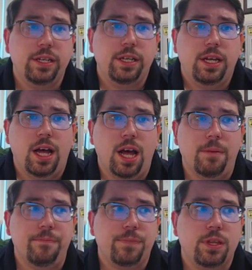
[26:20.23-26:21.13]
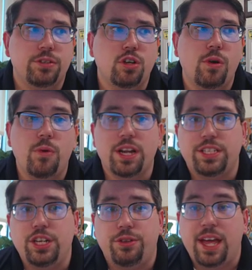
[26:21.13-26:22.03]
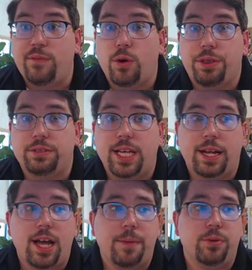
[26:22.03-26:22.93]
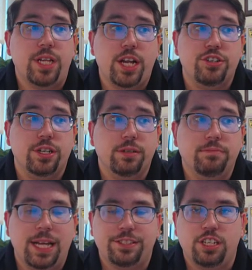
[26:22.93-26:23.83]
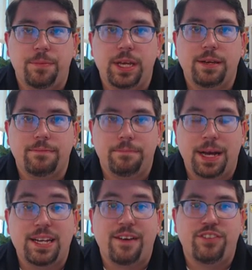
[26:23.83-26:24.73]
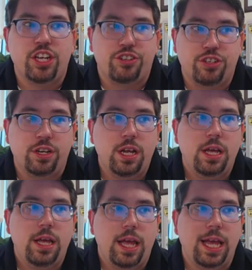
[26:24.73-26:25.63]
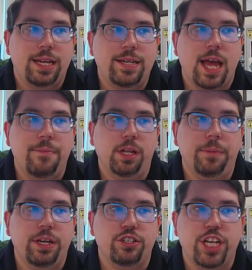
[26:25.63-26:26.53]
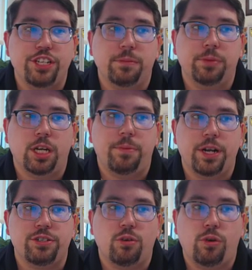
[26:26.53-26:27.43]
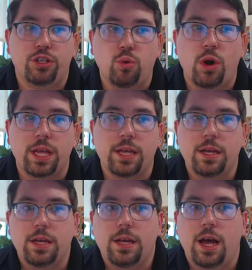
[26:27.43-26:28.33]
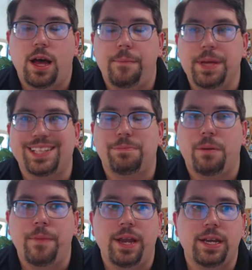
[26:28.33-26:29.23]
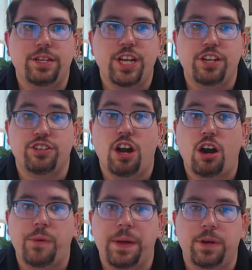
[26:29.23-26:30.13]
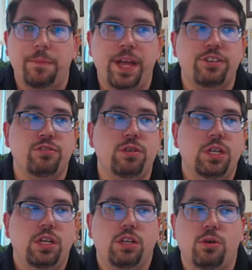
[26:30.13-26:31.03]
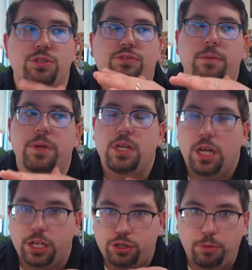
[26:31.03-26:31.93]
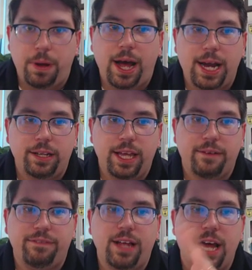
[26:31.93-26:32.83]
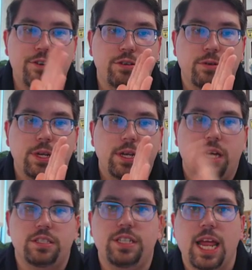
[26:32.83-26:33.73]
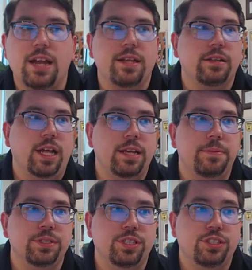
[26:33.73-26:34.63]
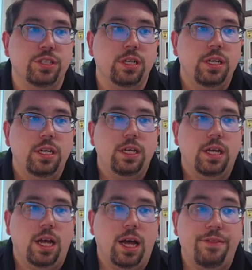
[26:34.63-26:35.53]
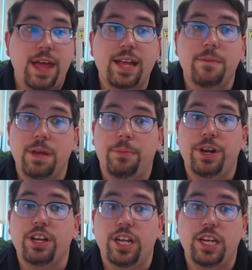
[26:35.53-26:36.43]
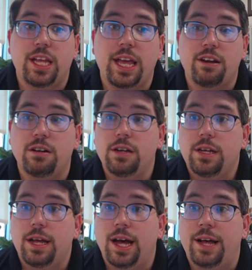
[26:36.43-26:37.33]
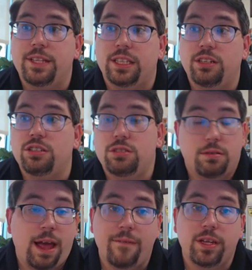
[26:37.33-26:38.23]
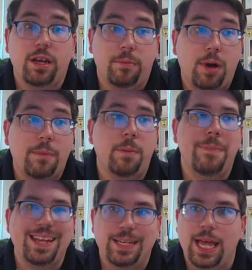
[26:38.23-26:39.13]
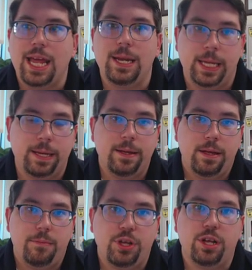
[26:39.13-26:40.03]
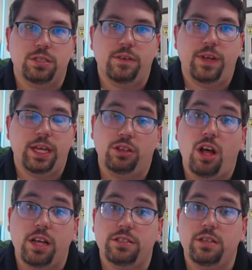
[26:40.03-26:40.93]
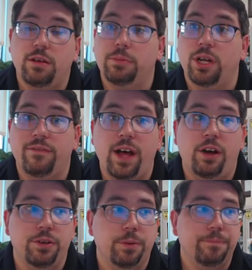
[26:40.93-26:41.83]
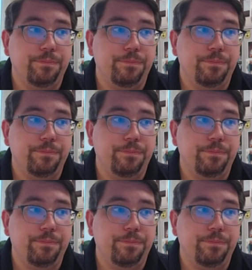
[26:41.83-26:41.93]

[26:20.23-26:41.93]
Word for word: Um, so we want to see, do they have orthostatic hypotension? That's going to be, by definition, a 10 millimeter change in blood pressure or a 20 uh, beats per minute change in heart rate when a patient goes from a supine laying flat to a standing like position. Uh, that can be a pretty good indicator uh, that they're having a problem maintaining because of a loss of blood volume.